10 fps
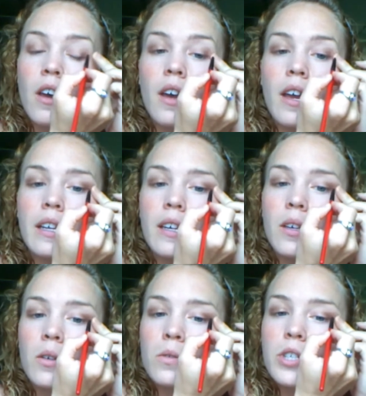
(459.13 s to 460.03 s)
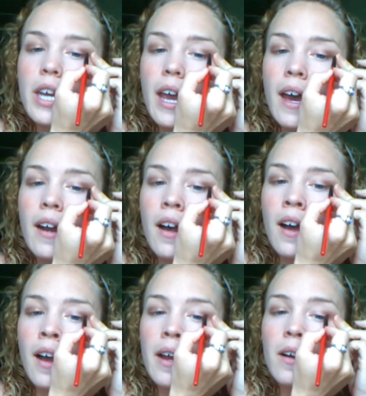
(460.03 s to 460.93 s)
any huge cat
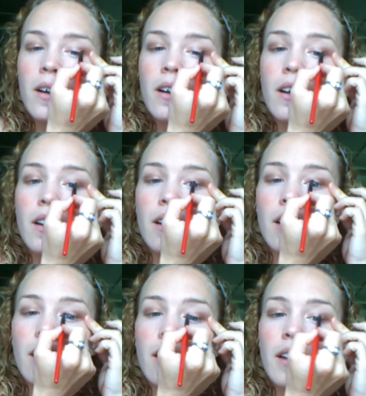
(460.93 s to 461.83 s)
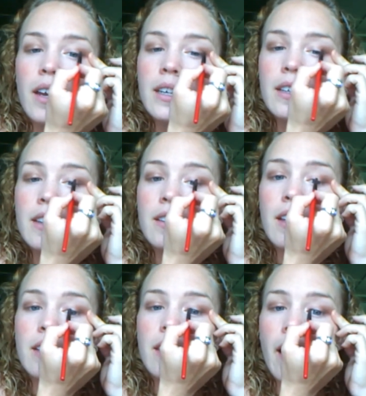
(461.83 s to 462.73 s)
eye or anything
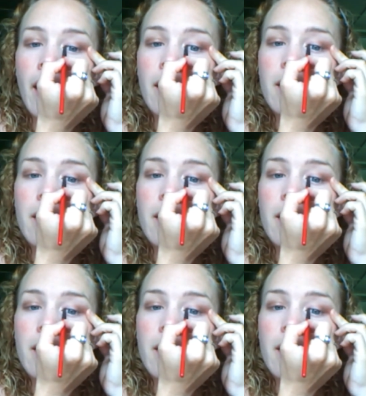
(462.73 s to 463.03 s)
like that.